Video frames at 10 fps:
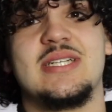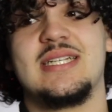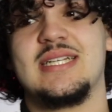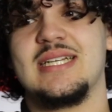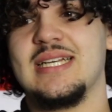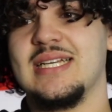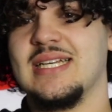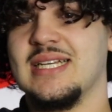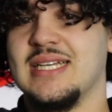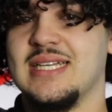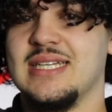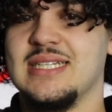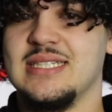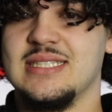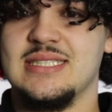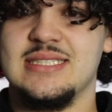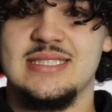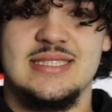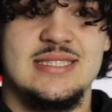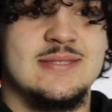him that kind
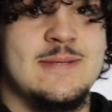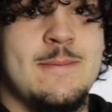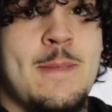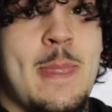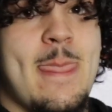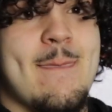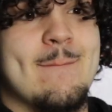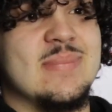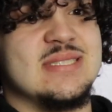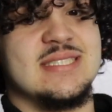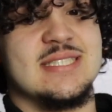of motivate you to